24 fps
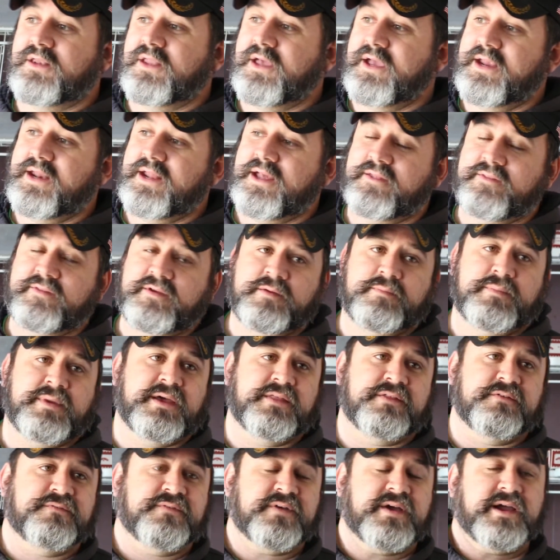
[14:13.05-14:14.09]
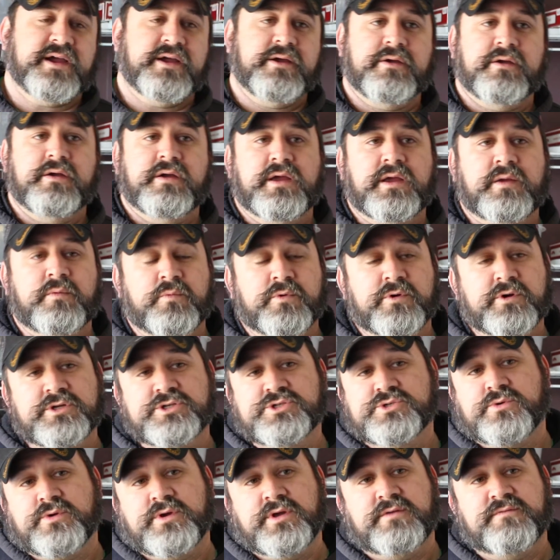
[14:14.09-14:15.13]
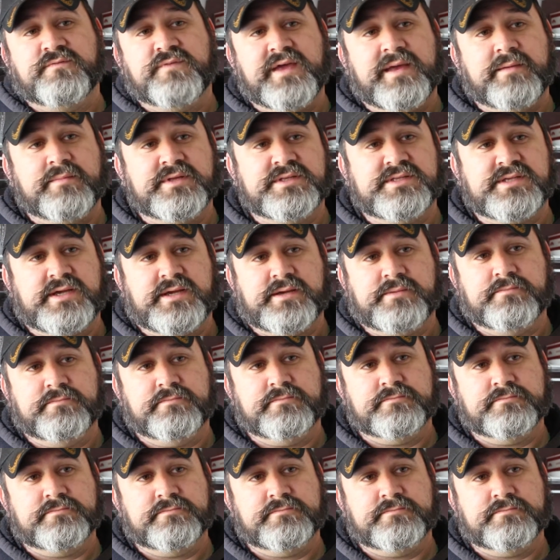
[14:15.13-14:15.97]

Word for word: light out there by the fire and we're enjoying family time.